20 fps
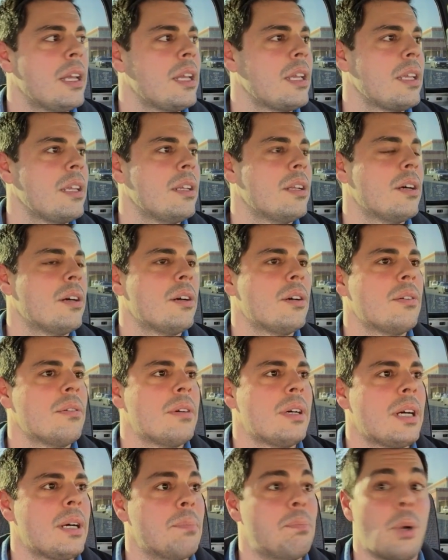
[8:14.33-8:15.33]

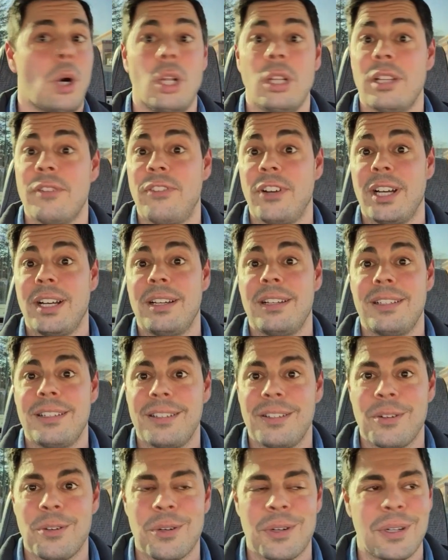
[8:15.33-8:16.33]

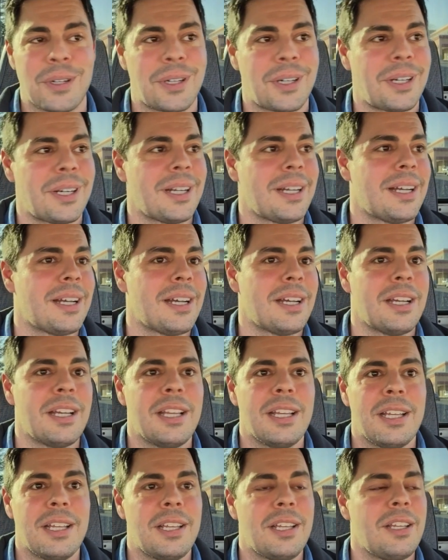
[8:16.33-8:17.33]
Bulova, or,
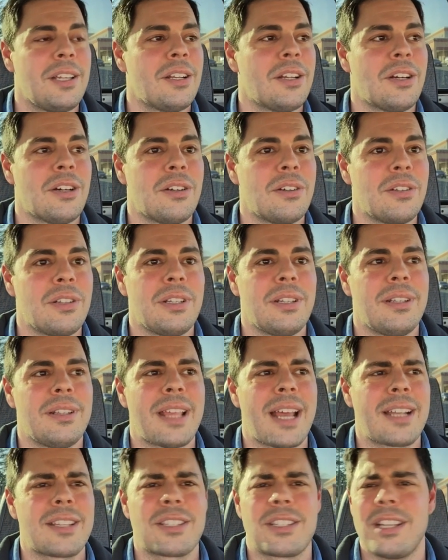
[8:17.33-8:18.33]

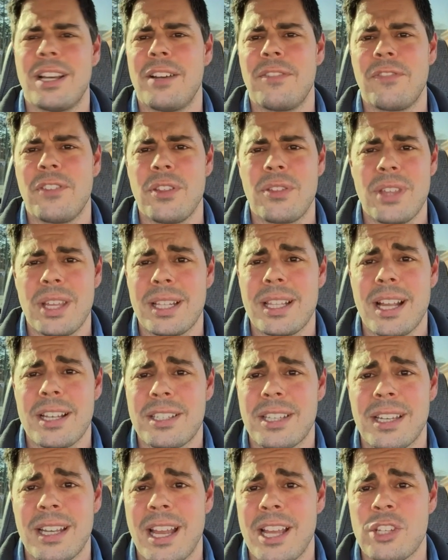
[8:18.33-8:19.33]
that stuff. You think
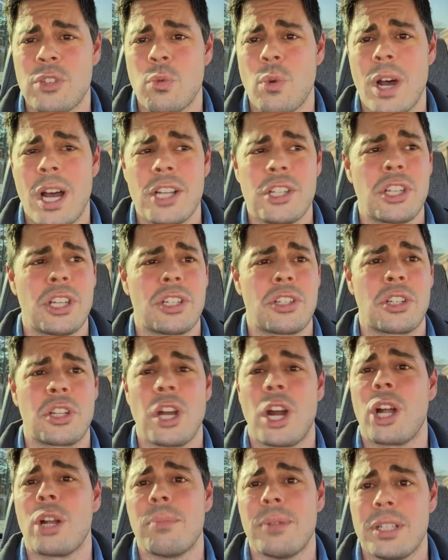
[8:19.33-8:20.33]
that's a nice watch. It's
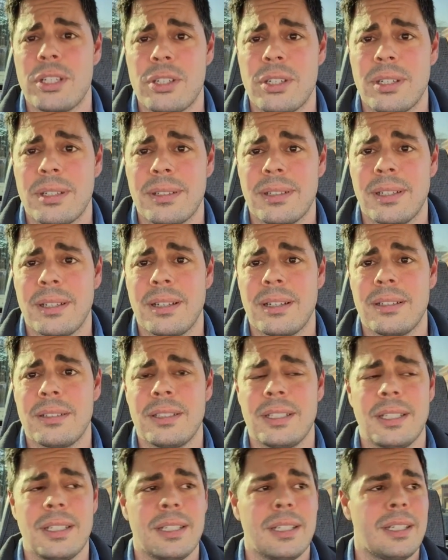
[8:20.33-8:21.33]
garbage,
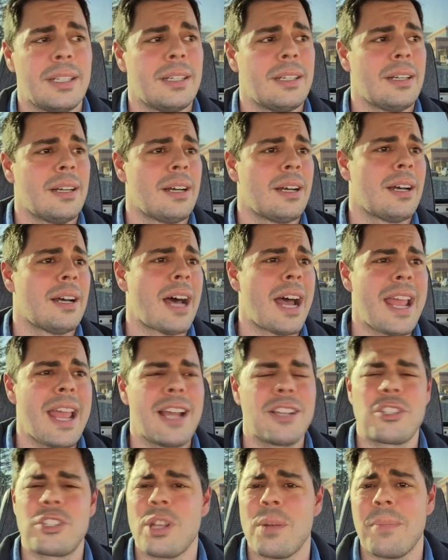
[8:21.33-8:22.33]
I
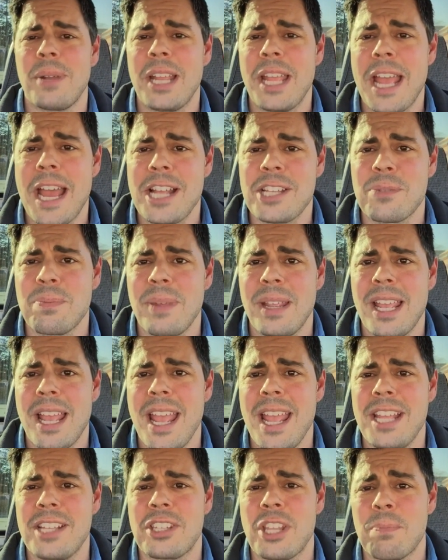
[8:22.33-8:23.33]
had somebody ask me,
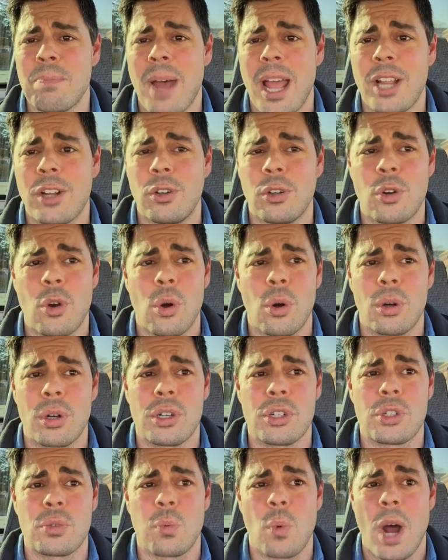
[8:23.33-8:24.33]
hey, is a Michael
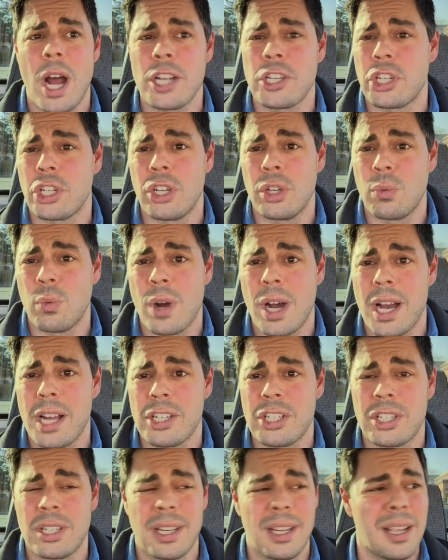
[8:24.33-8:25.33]
Kors watch a good
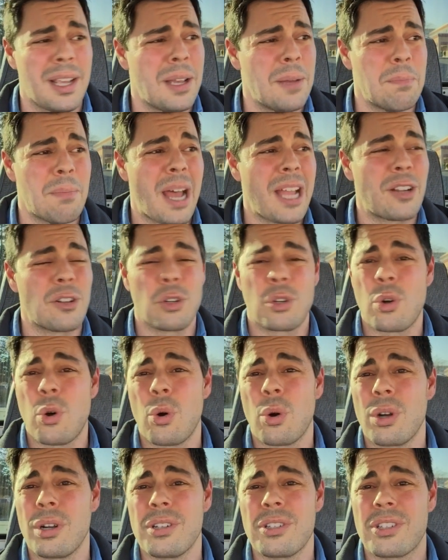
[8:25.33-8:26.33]
watch? Michael
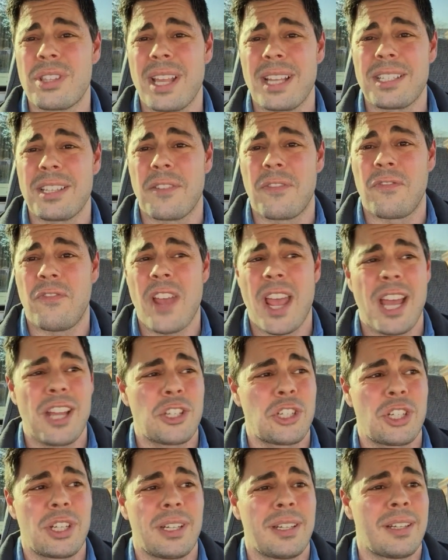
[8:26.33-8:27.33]
Kors, that's a
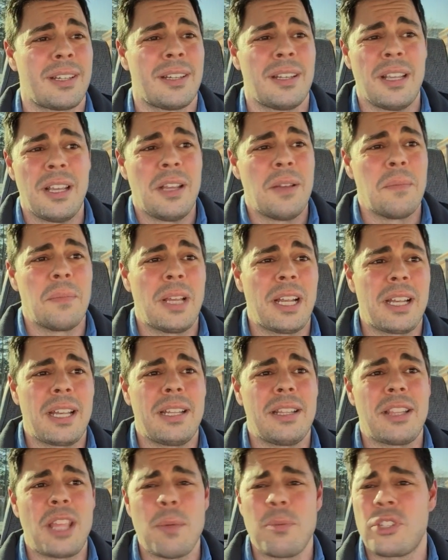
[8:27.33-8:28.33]
fashion,
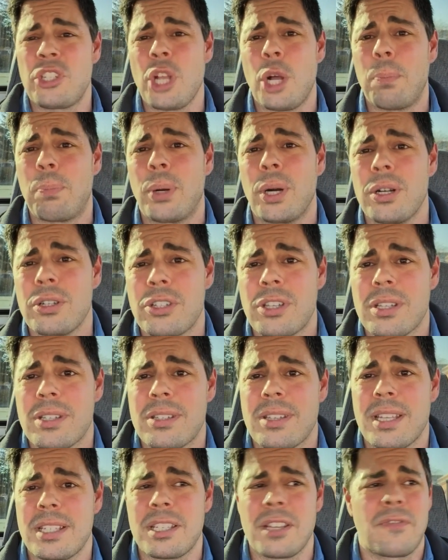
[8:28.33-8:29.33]
they sell
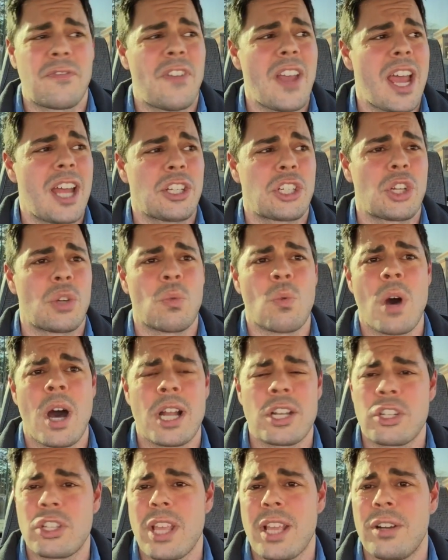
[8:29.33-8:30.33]
purses. It's a fashion
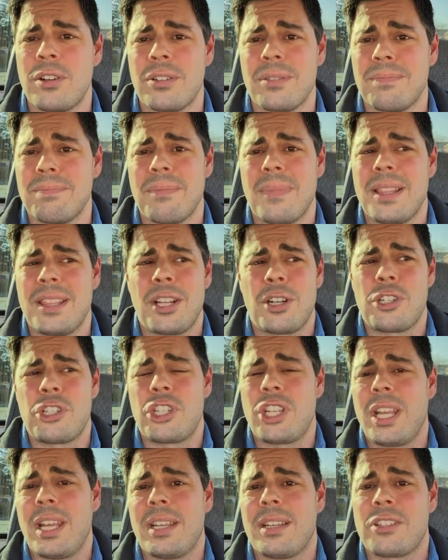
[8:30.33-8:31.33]
watch. They're
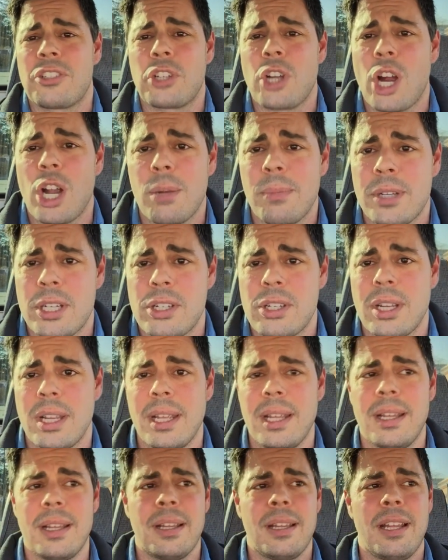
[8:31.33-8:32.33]
shit. It's garbage.
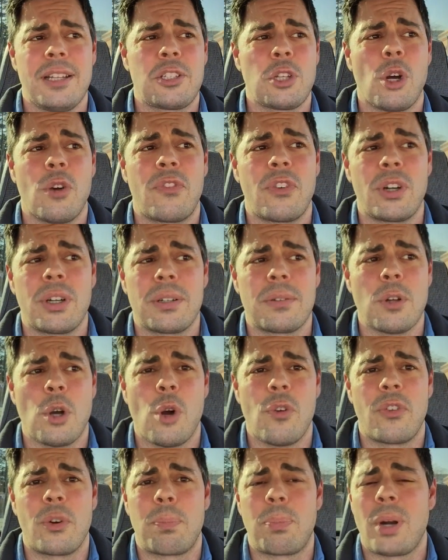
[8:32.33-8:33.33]
It's
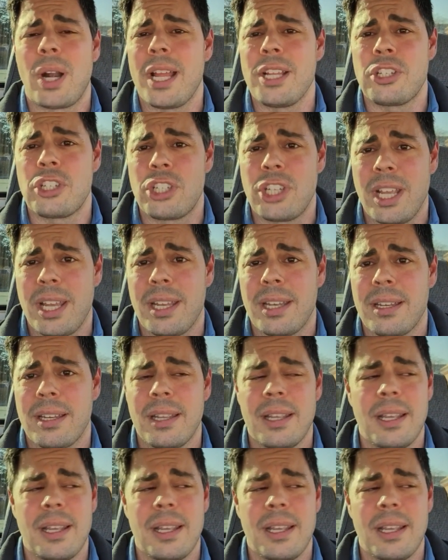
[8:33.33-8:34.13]
overpriced shit.